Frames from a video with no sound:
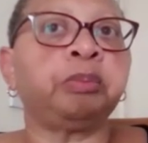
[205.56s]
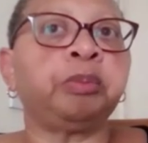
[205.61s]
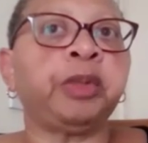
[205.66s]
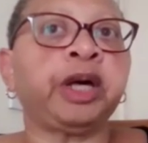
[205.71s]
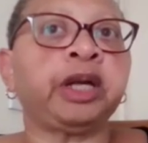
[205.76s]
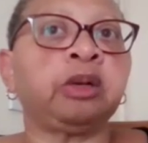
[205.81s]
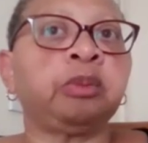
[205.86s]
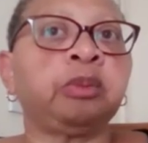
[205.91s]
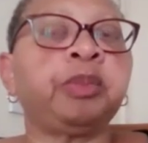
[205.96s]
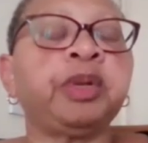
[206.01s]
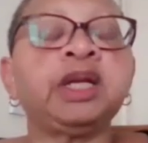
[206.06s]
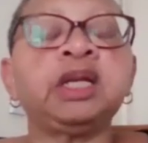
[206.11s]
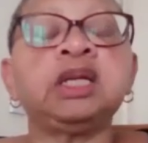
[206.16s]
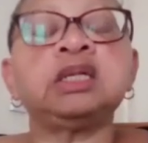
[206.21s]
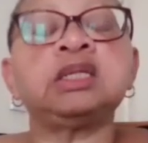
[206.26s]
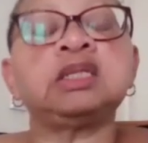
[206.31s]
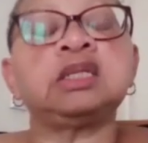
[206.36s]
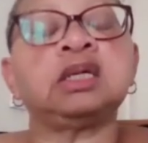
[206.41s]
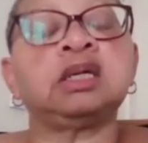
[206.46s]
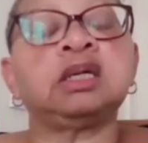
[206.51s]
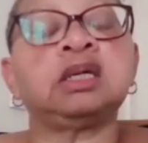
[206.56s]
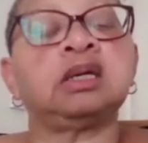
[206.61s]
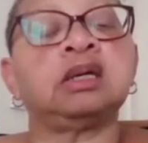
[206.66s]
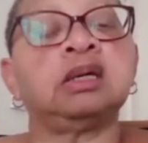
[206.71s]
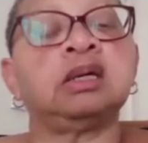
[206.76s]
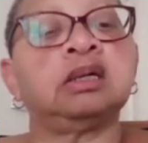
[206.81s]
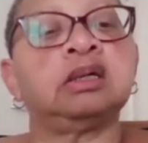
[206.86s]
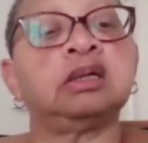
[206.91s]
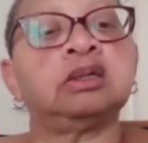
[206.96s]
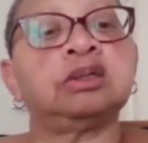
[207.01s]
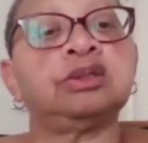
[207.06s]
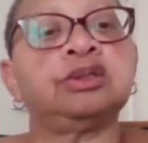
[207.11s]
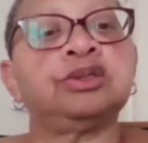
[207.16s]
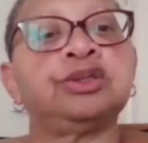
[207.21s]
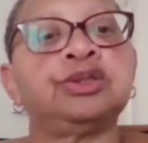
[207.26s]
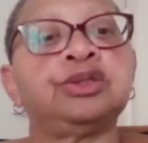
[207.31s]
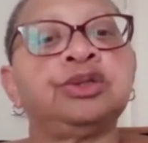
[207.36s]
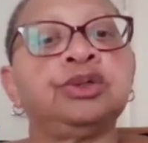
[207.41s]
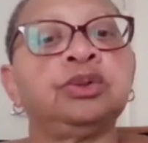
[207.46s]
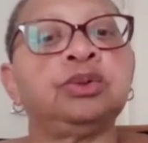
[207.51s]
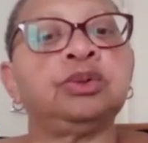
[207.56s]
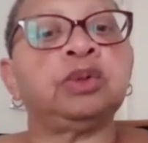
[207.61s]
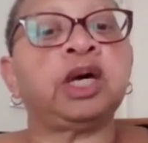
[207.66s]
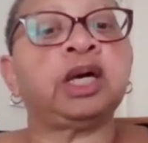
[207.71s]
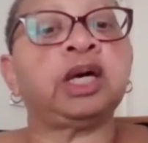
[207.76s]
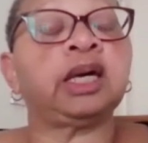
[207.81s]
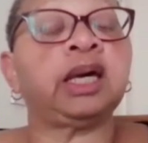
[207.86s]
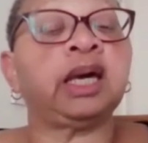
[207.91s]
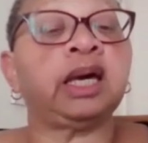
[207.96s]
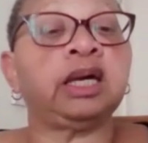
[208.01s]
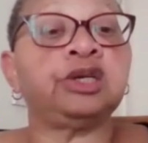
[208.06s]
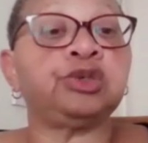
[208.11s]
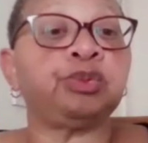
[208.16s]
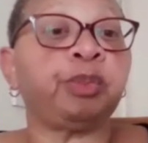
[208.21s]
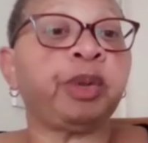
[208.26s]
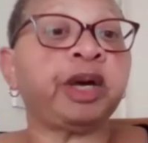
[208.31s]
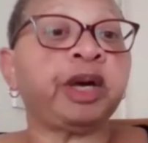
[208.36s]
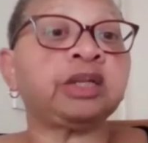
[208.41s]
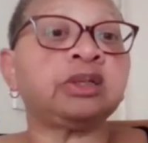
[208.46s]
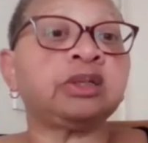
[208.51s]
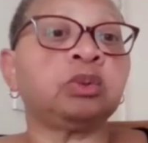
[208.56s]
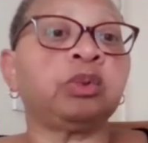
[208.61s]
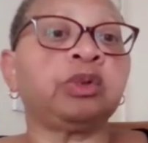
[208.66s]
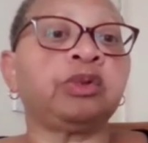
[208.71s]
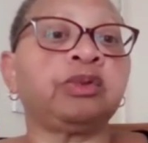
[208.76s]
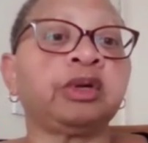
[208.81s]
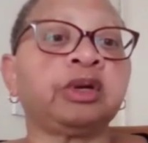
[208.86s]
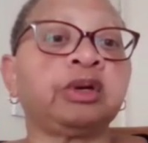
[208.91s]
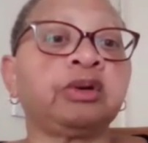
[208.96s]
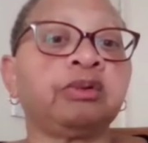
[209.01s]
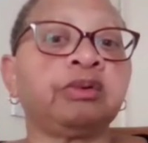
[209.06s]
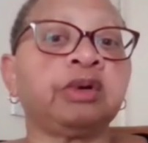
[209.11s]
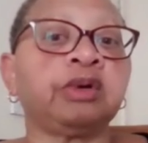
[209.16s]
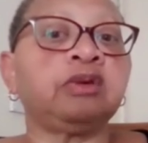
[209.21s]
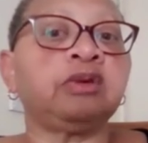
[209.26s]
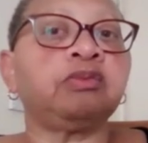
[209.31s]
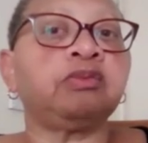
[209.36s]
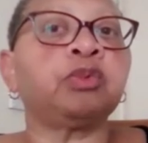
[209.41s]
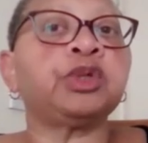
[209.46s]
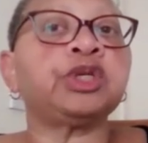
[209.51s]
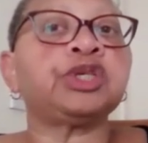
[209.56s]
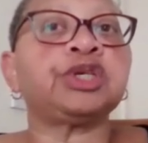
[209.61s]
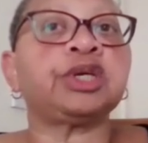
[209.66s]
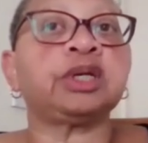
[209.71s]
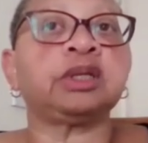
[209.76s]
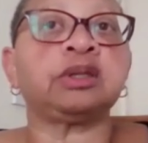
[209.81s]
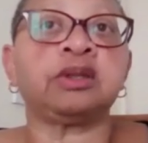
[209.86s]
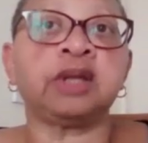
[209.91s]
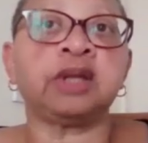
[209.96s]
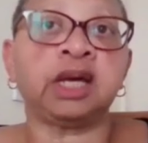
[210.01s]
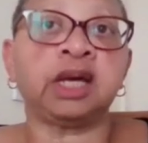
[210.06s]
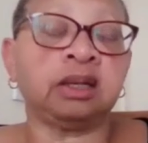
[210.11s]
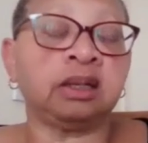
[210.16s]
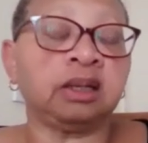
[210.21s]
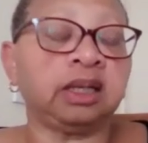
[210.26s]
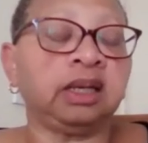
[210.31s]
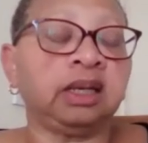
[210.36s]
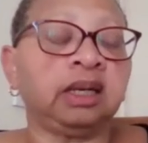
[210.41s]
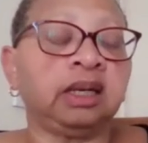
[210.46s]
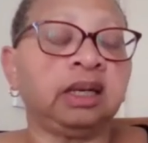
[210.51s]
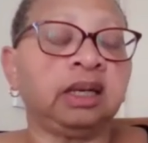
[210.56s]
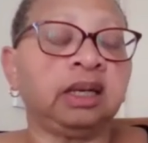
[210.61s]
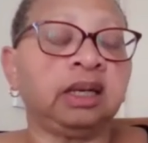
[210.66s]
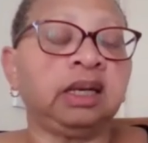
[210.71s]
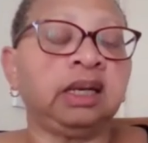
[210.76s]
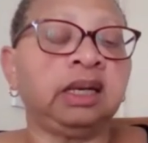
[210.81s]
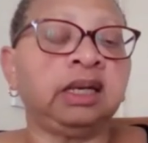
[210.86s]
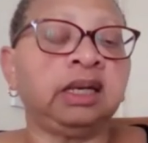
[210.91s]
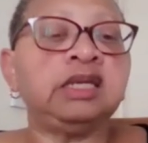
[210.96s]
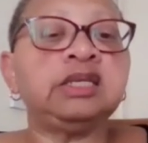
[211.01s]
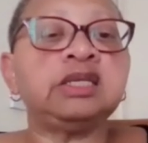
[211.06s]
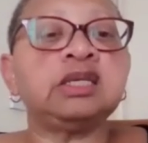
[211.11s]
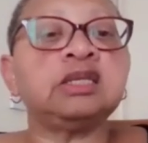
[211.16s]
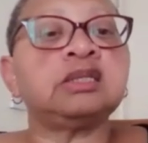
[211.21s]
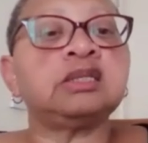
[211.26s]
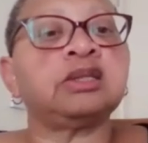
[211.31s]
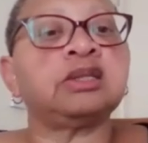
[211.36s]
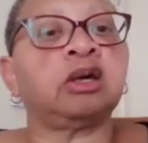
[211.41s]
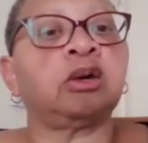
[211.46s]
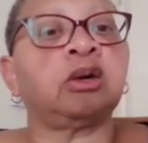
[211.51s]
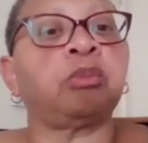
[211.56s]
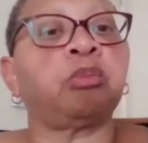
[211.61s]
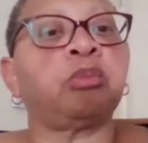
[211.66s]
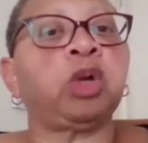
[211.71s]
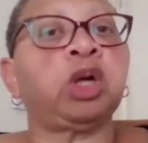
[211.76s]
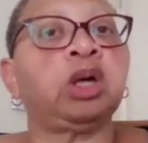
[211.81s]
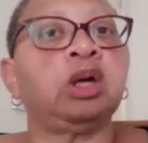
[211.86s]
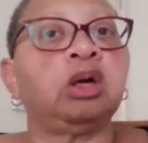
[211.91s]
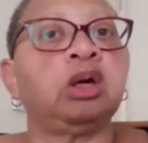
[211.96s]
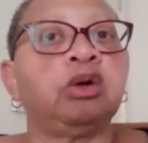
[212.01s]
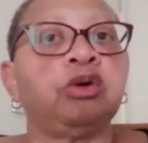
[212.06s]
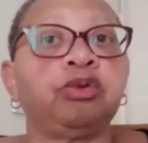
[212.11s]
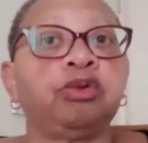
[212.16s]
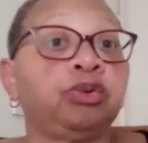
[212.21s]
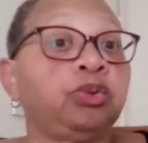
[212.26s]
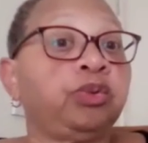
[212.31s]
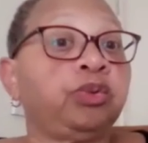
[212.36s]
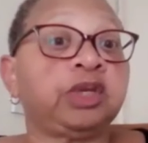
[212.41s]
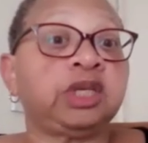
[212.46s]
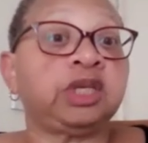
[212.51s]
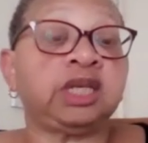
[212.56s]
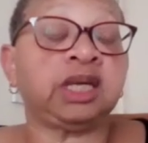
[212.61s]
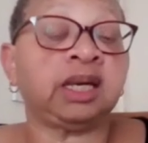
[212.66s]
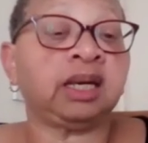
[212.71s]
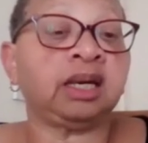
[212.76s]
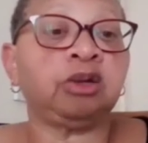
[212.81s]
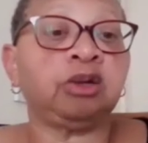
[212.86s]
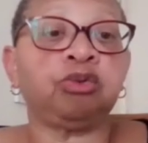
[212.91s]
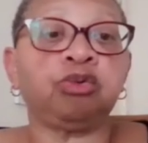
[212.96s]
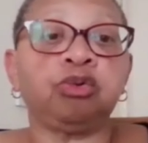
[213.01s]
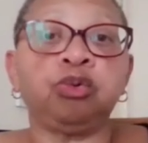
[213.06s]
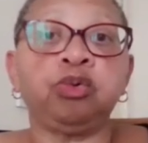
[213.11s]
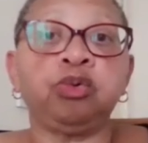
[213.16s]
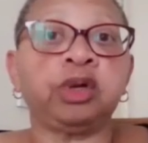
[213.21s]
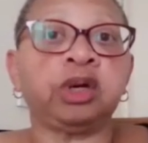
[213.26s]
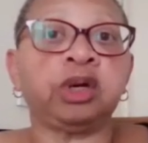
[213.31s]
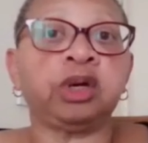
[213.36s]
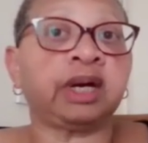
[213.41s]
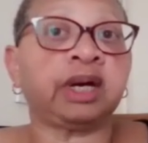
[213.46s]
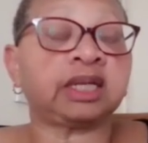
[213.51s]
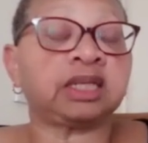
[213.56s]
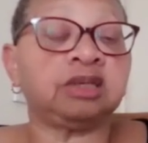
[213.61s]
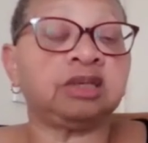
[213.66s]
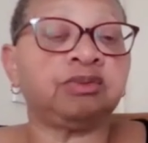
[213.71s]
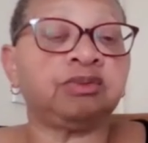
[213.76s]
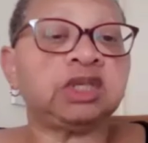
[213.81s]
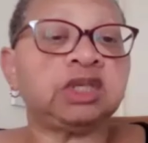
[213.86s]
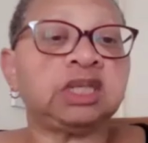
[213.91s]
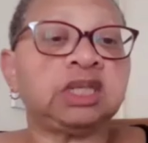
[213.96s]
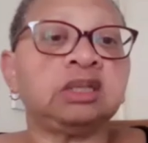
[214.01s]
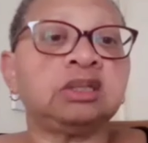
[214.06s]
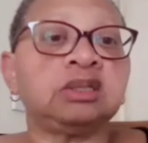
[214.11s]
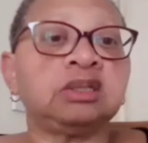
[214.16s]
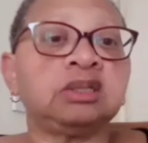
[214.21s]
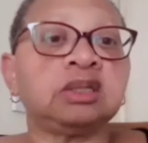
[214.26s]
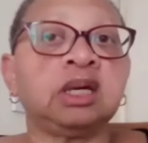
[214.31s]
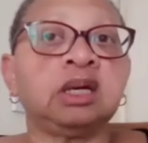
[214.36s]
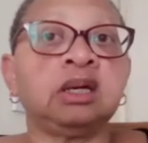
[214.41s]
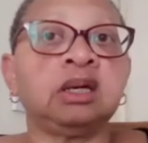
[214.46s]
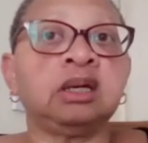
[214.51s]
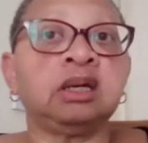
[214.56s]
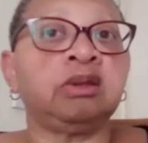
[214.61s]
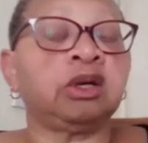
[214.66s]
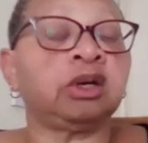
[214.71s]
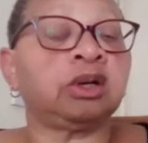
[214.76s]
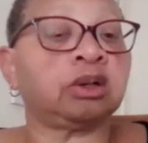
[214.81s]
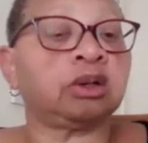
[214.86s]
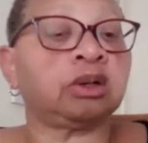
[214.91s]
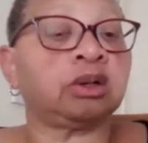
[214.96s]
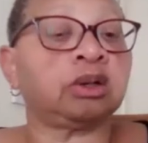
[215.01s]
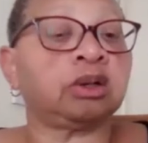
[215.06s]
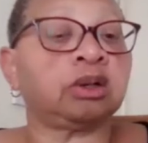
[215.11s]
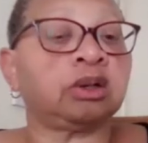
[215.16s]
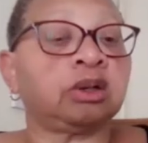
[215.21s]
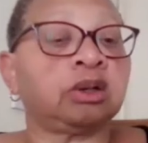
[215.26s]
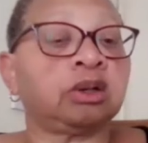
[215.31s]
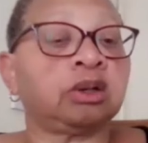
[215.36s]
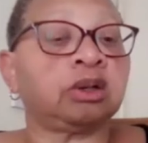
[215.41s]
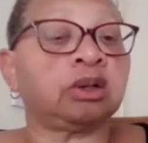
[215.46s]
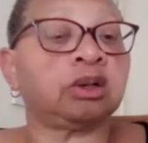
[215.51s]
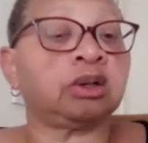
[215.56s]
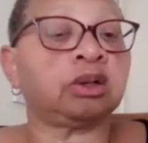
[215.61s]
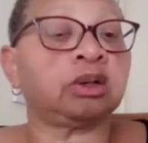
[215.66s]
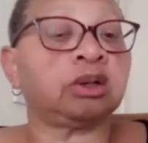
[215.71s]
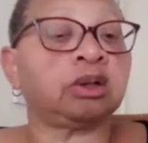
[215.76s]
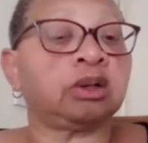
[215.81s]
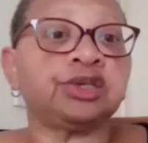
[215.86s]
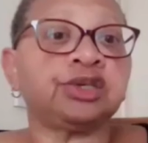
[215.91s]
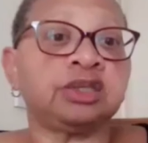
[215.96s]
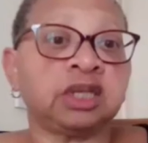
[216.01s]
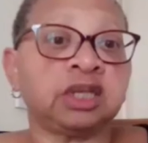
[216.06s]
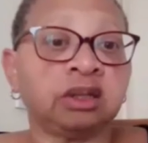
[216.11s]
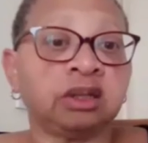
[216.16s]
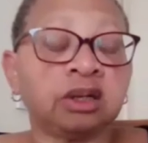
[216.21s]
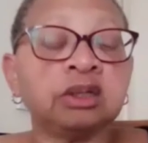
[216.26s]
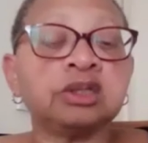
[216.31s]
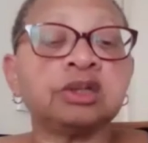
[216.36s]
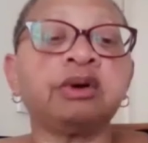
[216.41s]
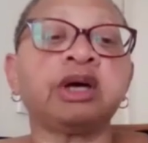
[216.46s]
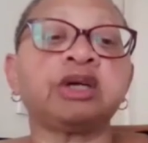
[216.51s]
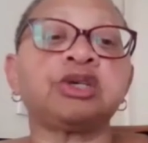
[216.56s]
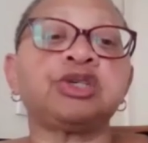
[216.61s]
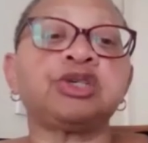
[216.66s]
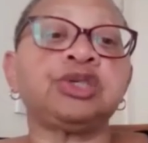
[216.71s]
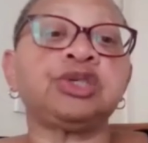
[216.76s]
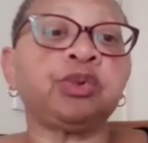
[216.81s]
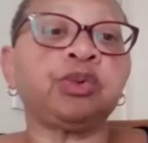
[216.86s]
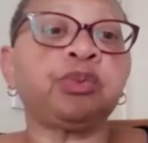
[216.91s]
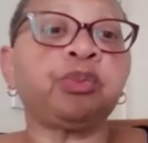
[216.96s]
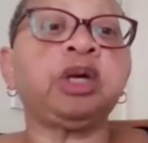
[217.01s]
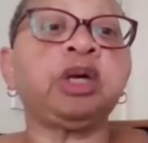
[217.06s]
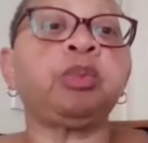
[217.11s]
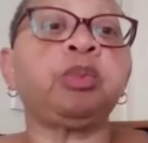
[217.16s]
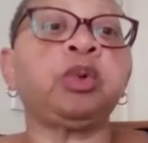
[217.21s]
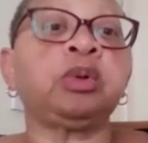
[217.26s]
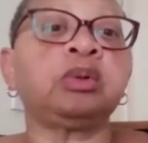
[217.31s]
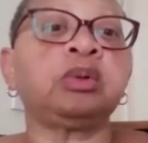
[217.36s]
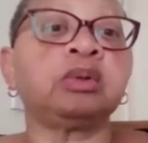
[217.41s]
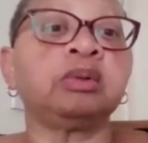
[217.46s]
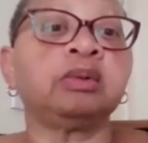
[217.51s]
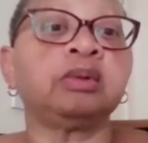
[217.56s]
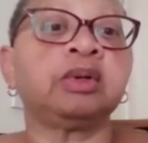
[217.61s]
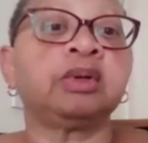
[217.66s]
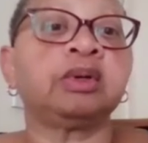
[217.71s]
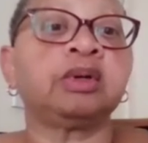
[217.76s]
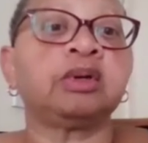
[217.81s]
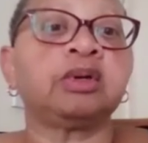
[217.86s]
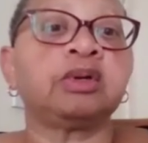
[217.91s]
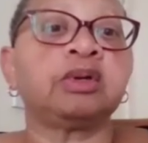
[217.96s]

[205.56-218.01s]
ability to engage better with their grief, which then eases them through the day, through their activities, in their communications and their interactions with people.